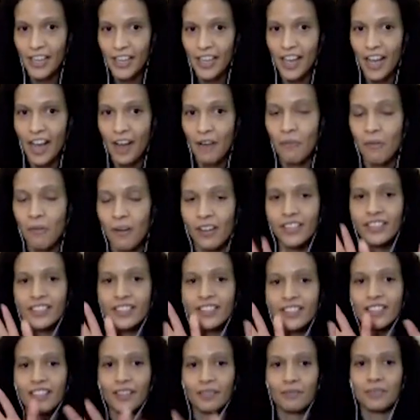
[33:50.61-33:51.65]
I
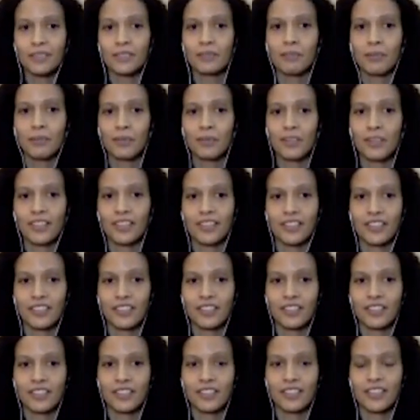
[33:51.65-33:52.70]
wanted them to both
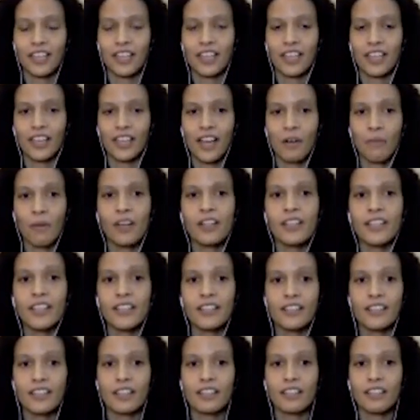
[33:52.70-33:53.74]
exist. I
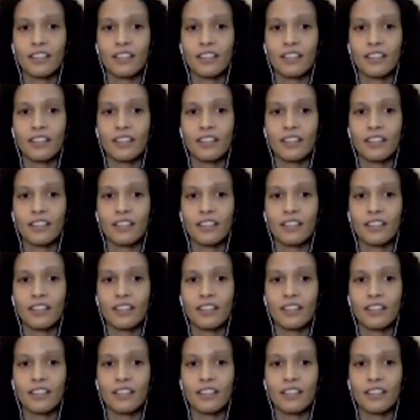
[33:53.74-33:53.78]
wanted the